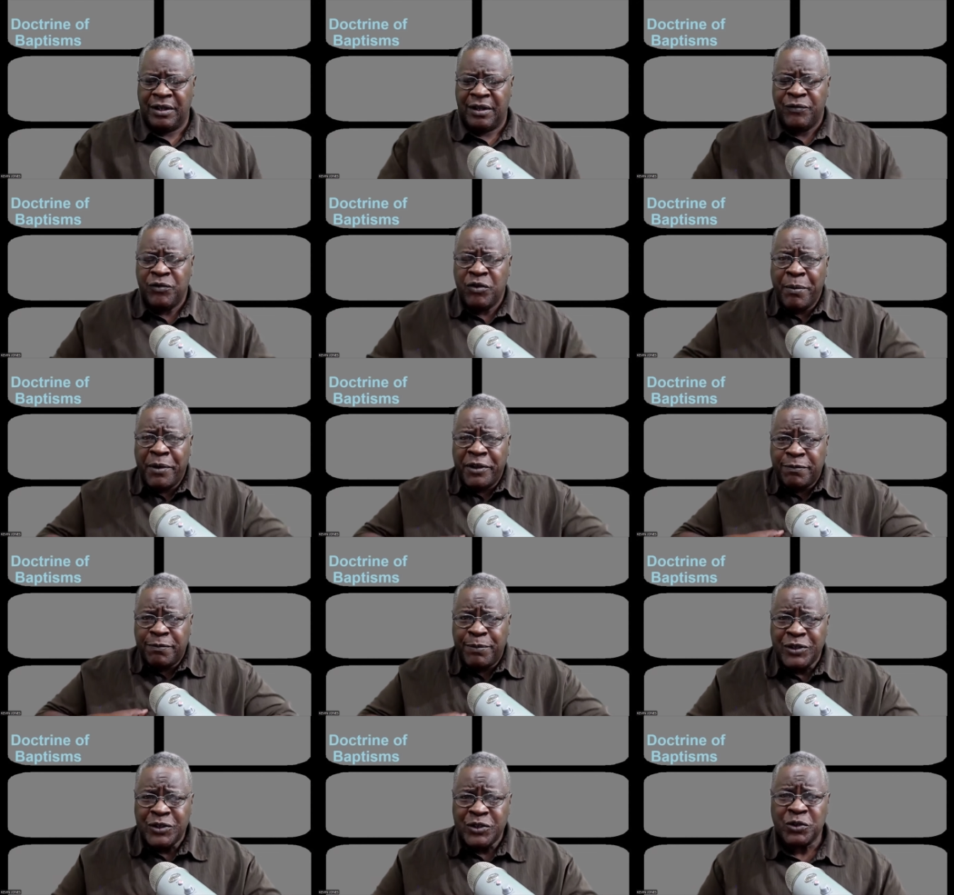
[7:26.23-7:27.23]
You must
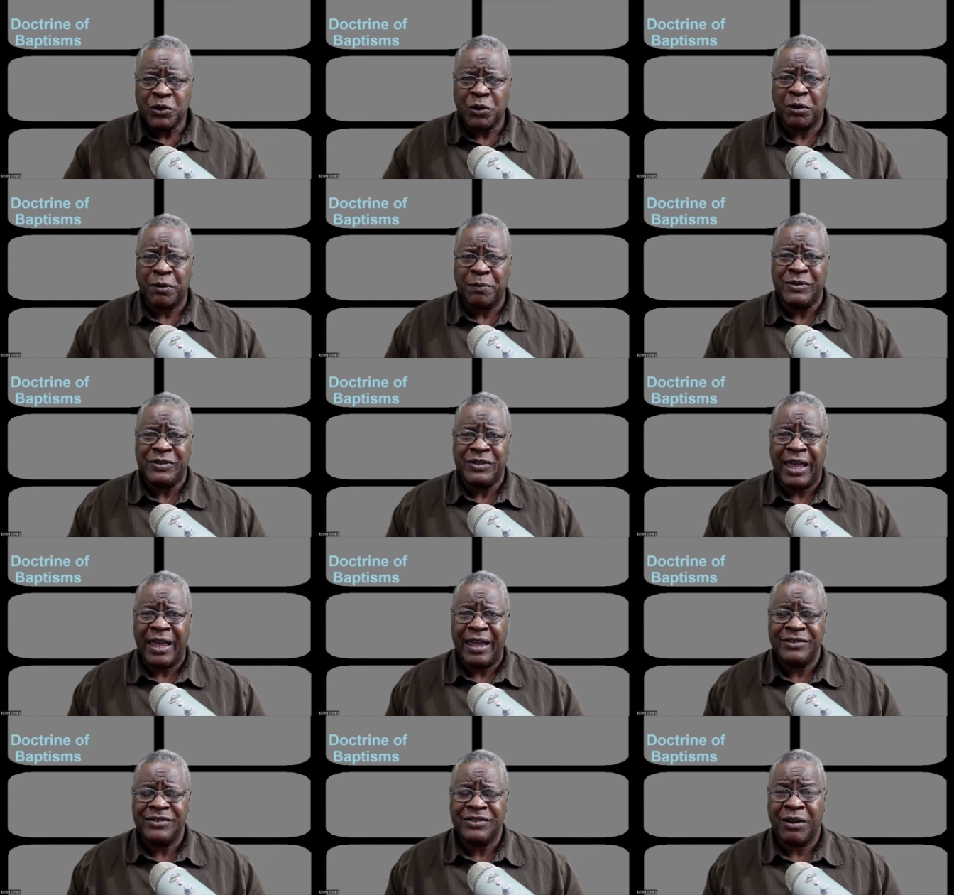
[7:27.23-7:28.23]
be
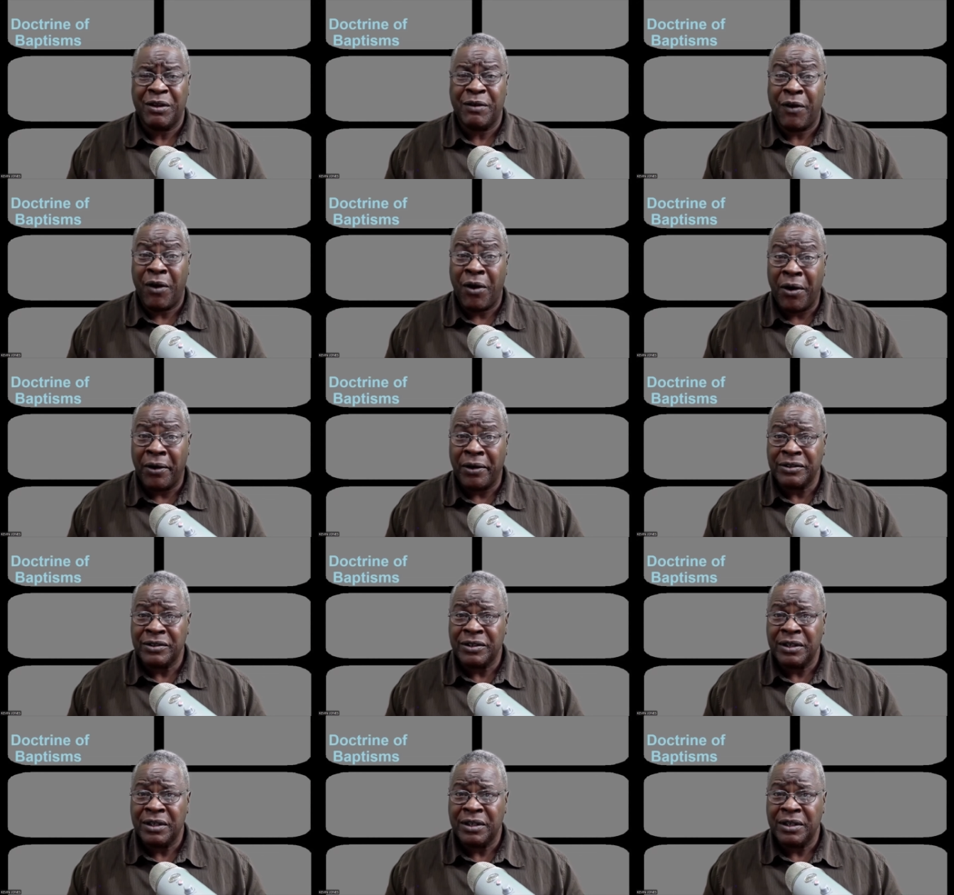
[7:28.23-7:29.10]
circumcised of heart.